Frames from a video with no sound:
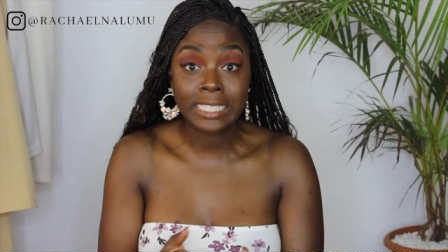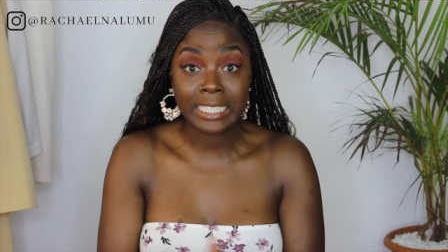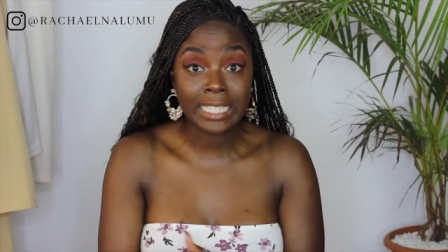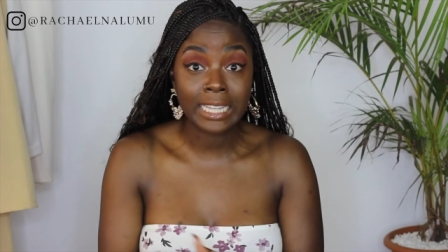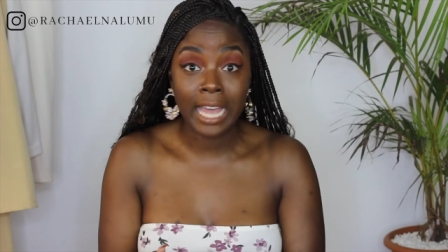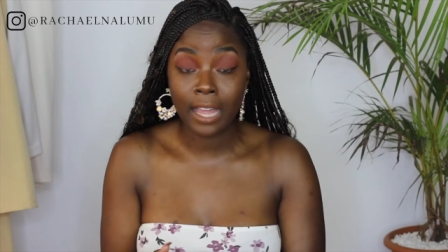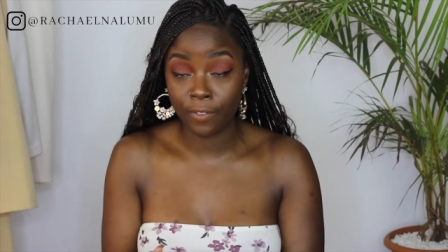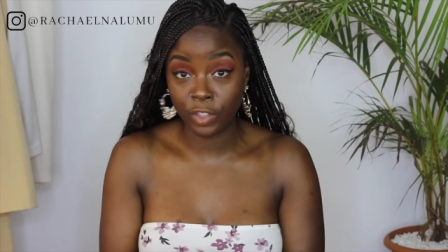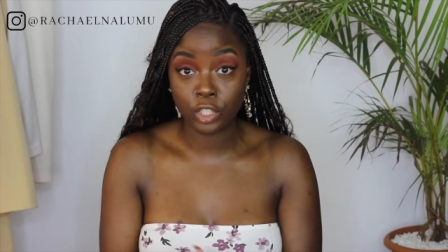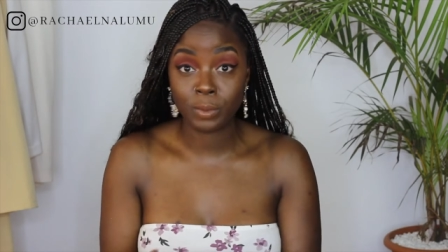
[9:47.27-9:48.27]
see that
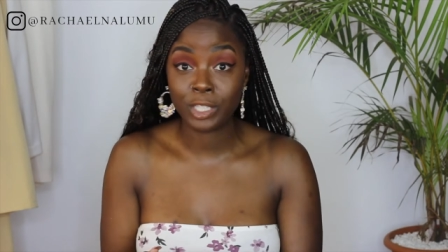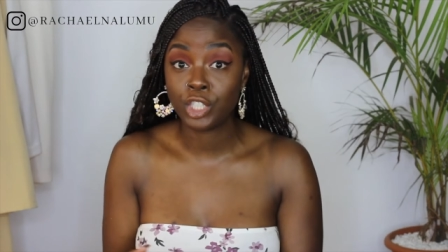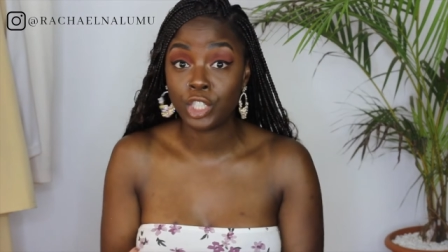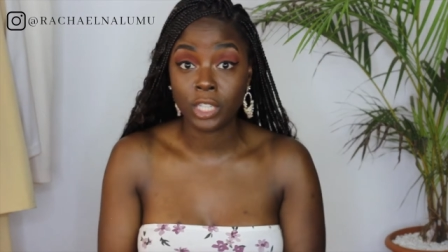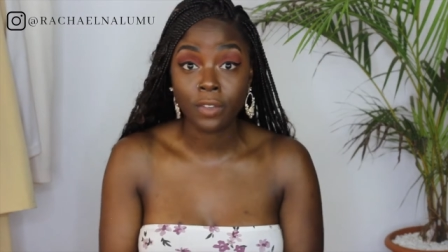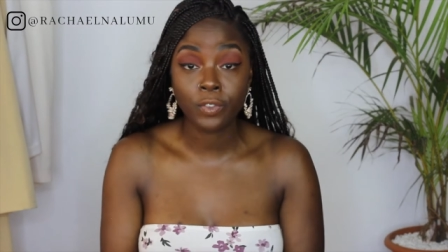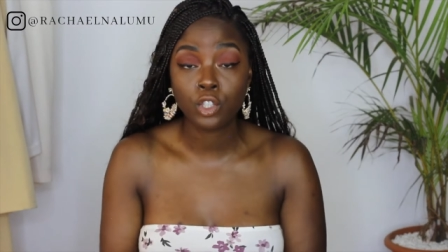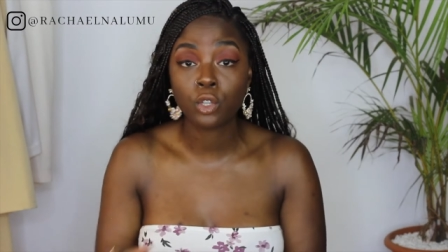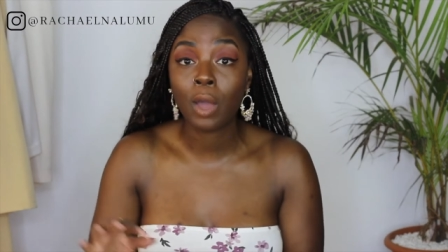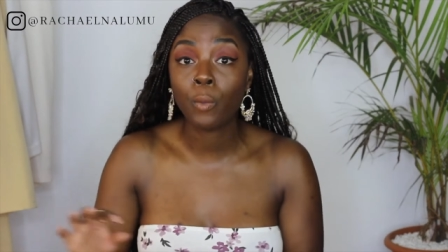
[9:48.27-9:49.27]
if there's been a
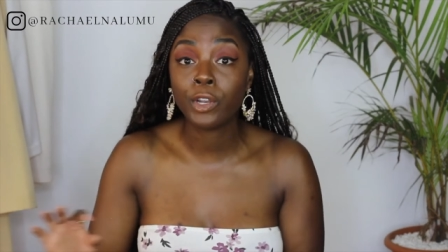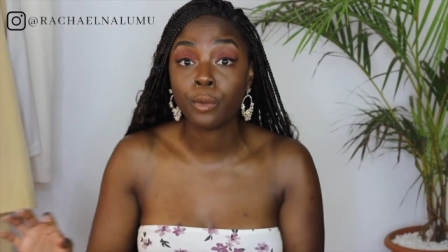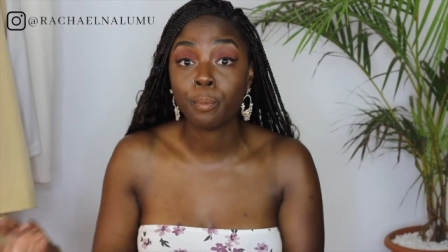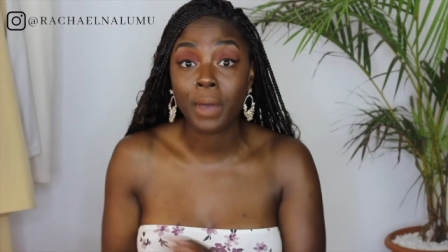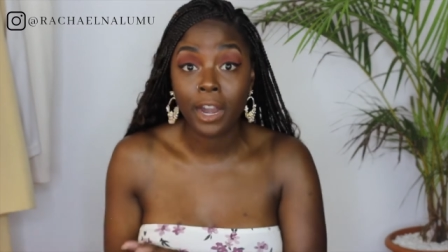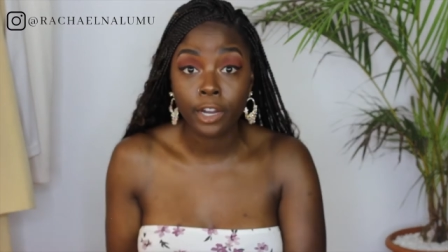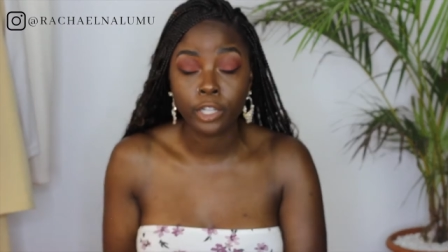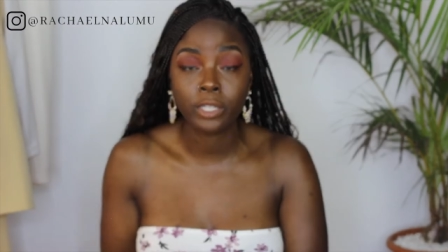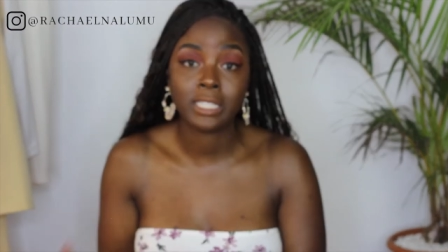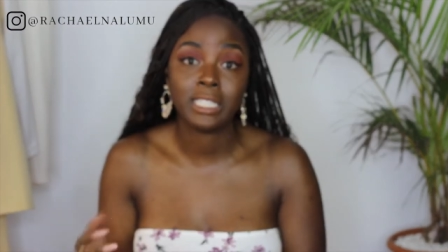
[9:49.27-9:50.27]
shift so that when you're better,
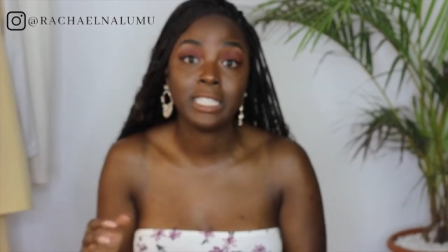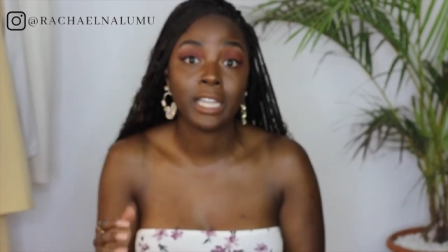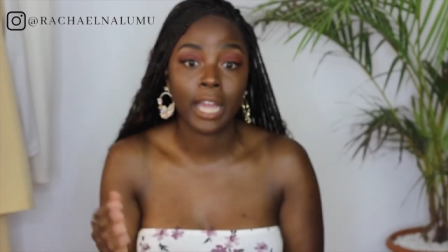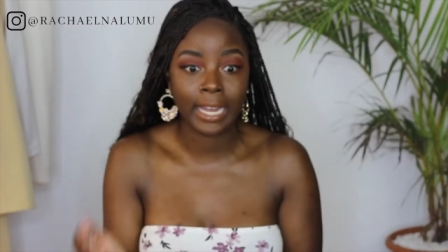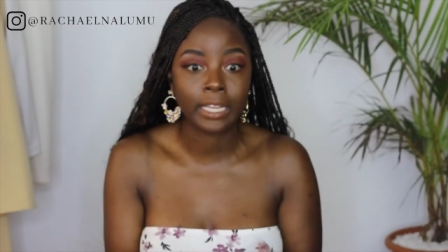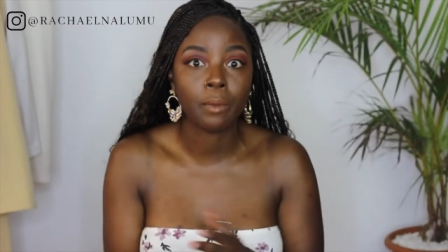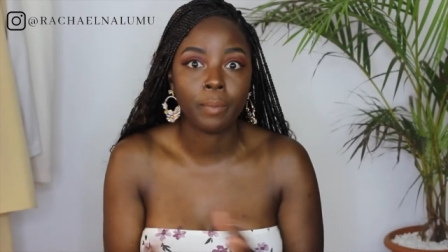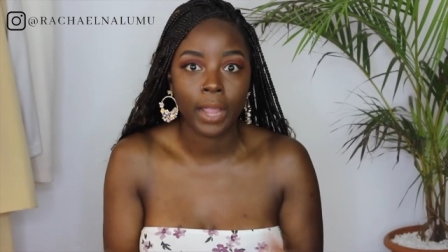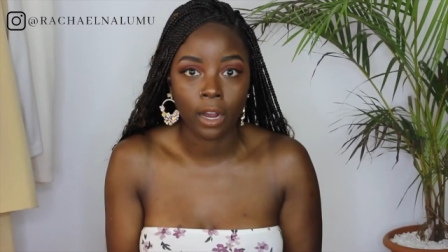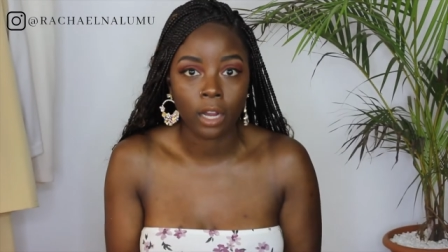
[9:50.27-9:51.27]
you can see the and
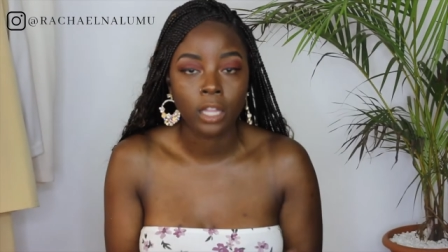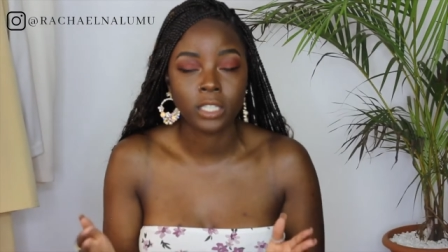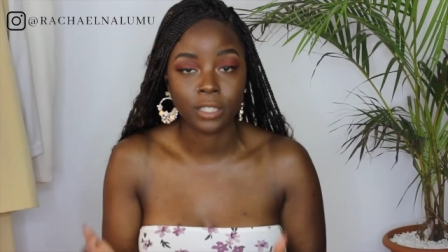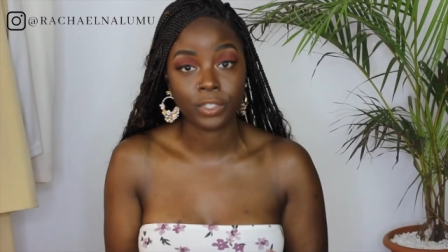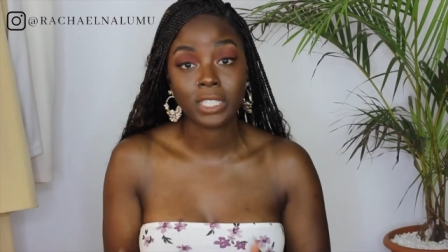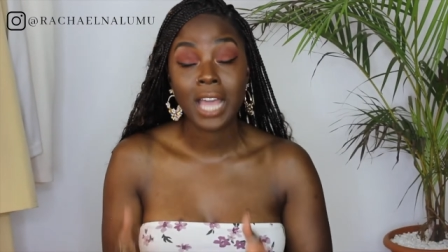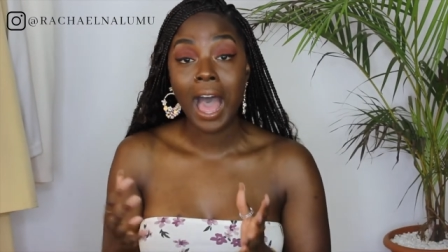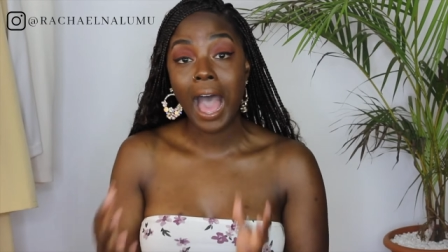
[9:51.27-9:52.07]
compare the difference.